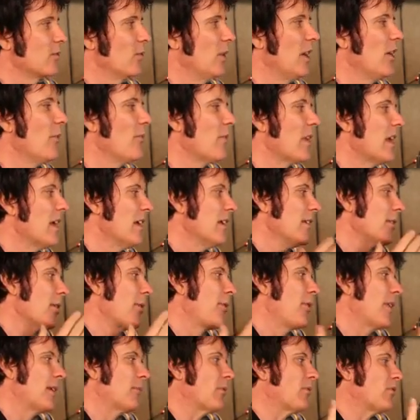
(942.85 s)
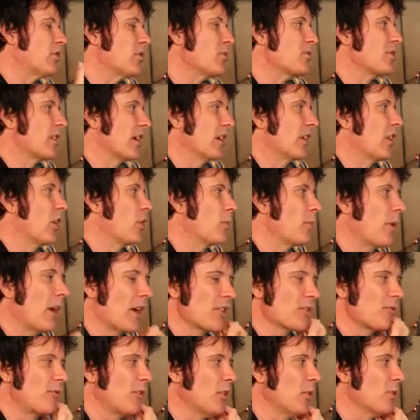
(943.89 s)
Well, the thing with using a low
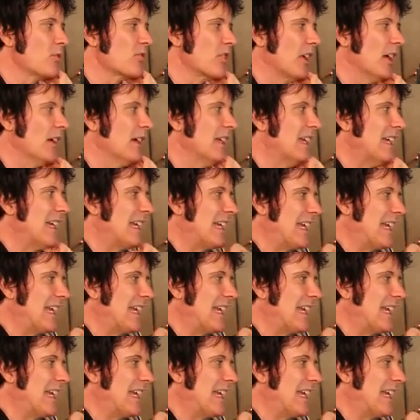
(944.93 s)
pass filter